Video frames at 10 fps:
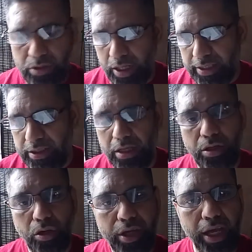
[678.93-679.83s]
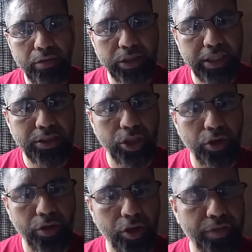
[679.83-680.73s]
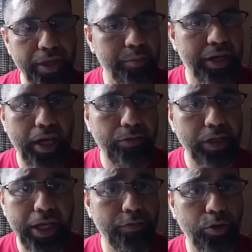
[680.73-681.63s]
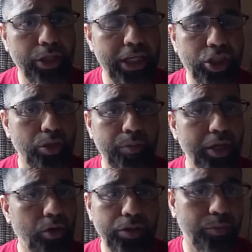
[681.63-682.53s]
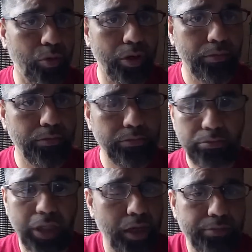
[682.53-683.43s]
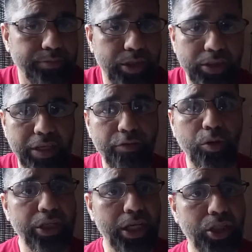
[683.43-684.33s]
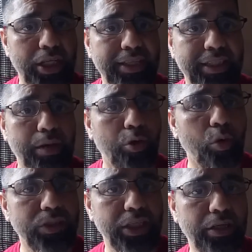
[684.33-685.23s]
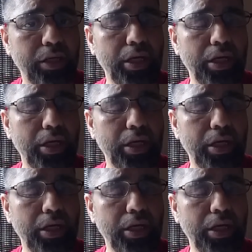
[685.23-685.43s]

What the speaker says: I said, okay, well, that's a good thing, but I really have no intention of being on the board. I just have no intention. I said, I'm always here.